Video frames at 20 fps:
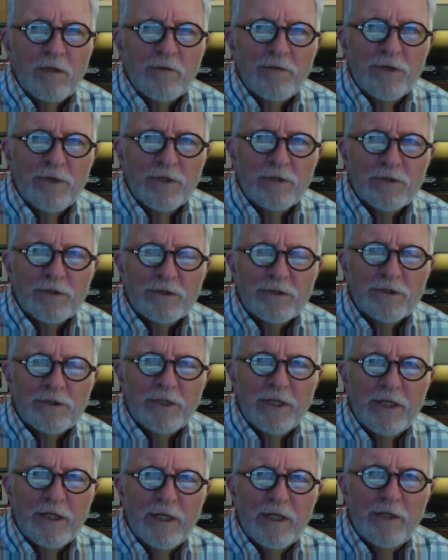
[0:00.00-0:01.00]
Federalist
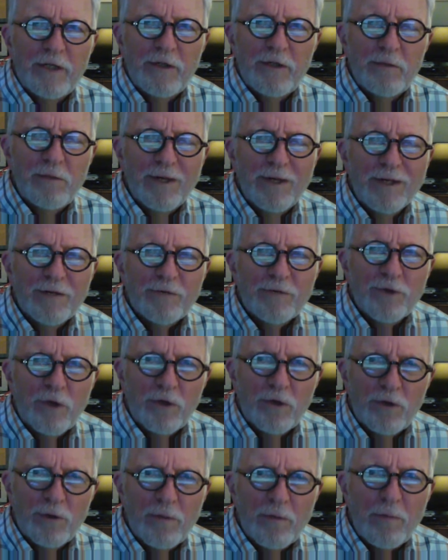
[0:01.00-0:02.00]
10, you might have
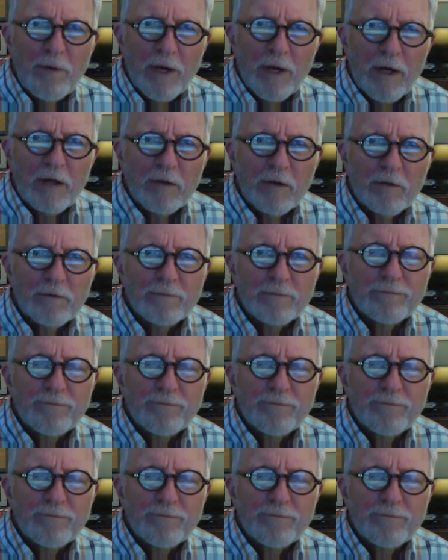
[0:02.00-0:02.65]
heard about.